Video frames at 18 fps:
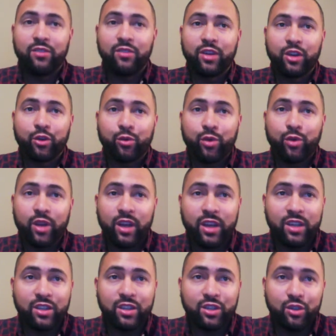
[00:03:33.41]
victory
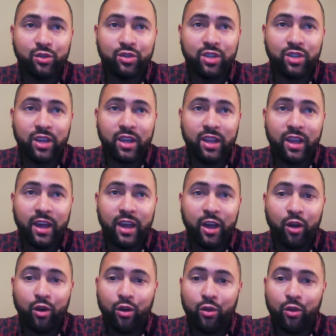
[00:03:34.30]
against
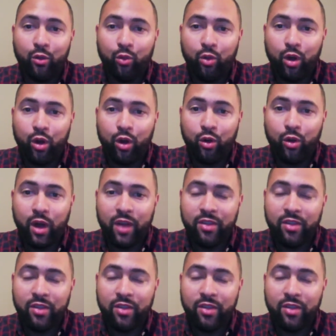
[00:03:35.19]
UCLA on the road.